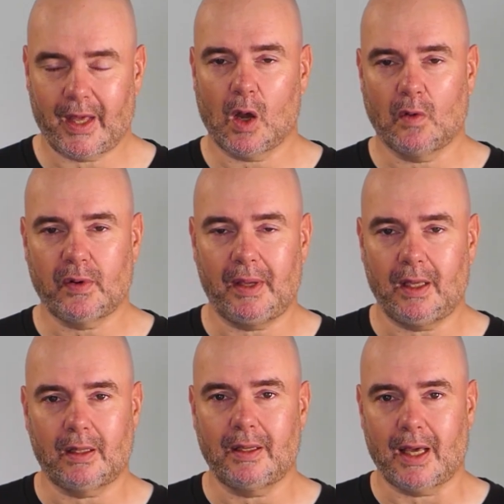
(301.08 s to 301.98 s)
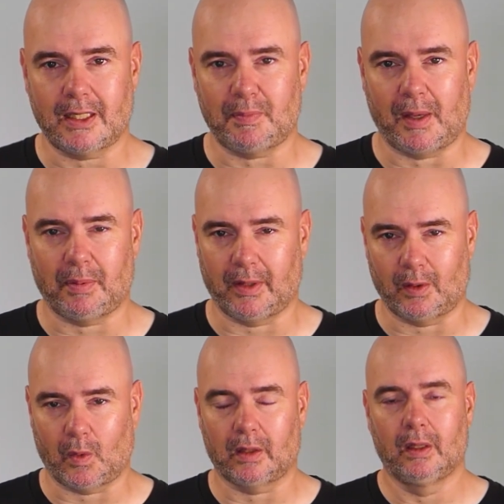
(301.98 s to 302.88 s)
They go from being the nicest people in
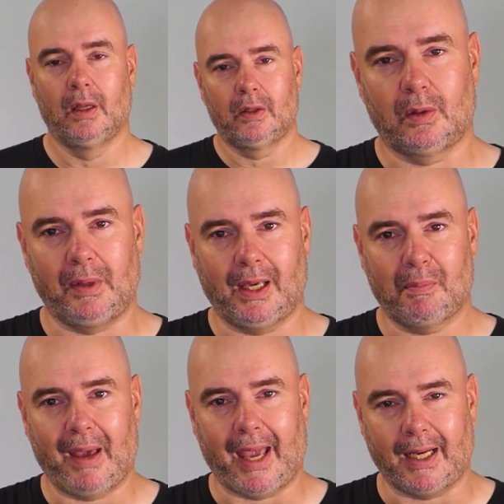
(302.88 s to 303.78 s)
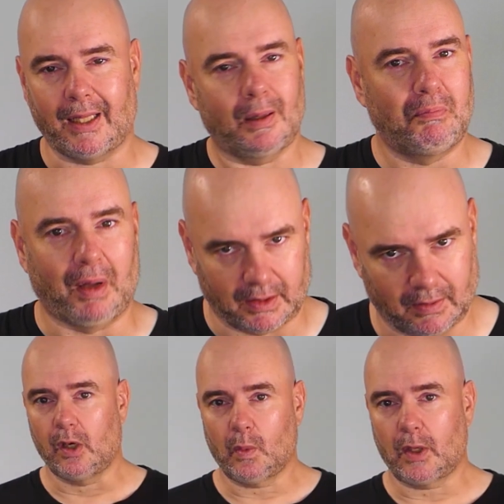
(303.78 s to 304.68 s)
the world to being a pain in the butt.
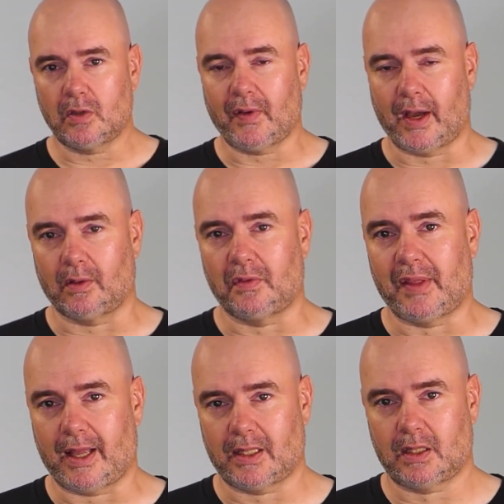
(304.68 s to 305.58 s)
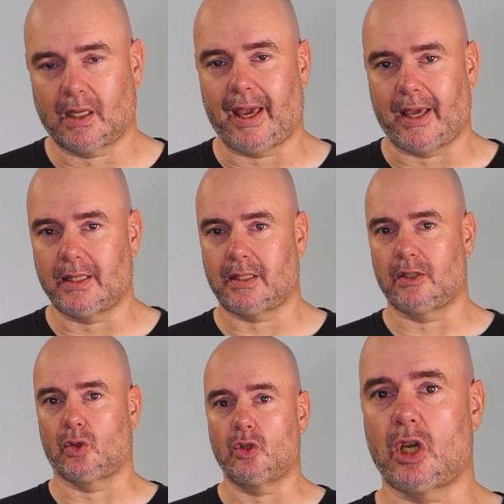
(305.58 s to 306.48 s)
The only way to find out if that's the case
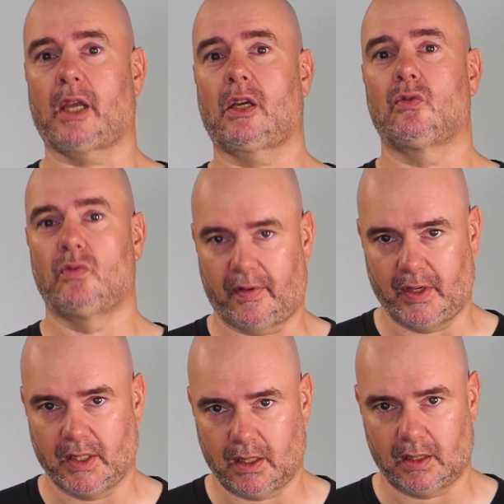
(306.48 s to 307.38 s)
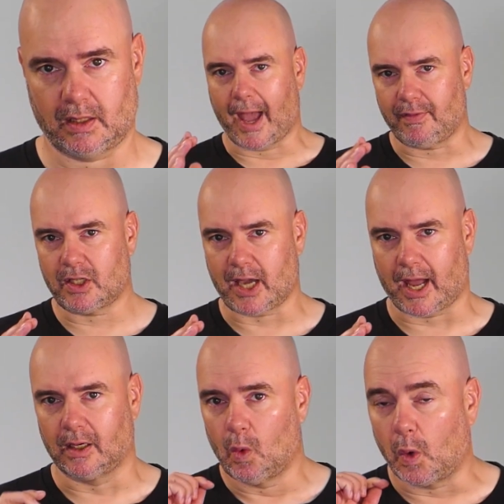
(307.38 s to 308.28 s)
is to check references. Have a
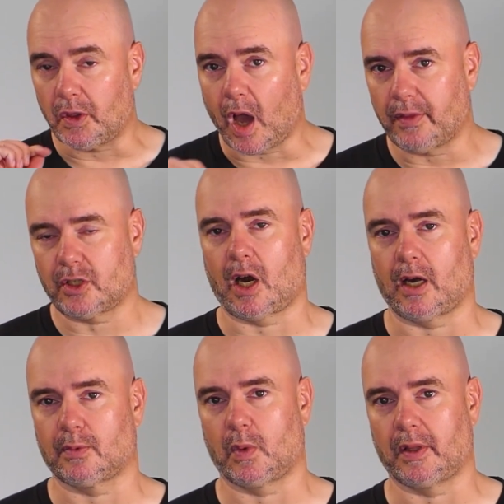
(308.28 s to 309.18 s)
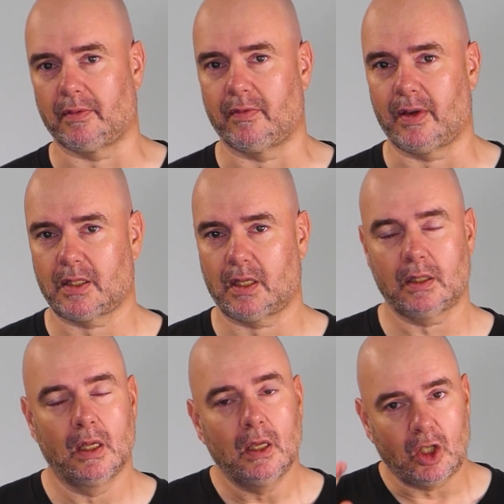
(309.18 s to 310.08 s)
chat with other startups where they've invested.
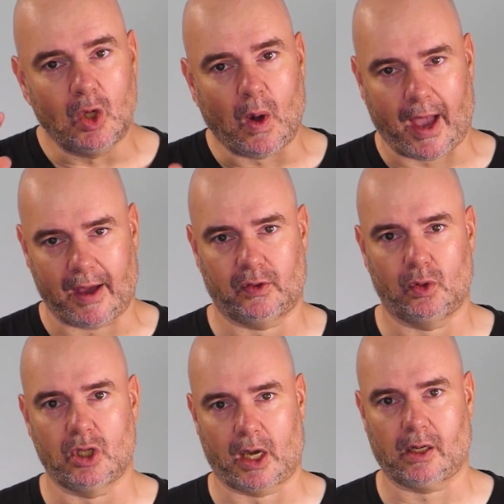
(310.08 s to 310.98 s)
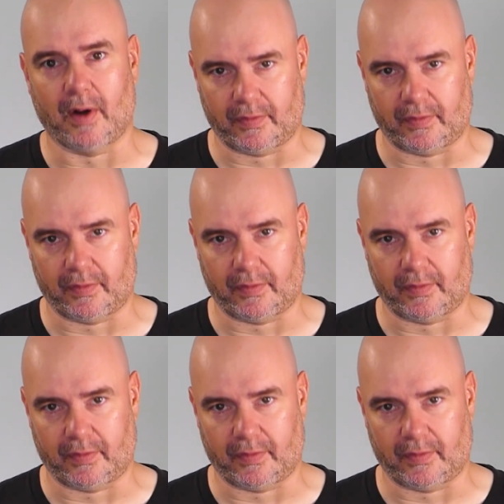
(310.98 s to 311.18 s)
You have to check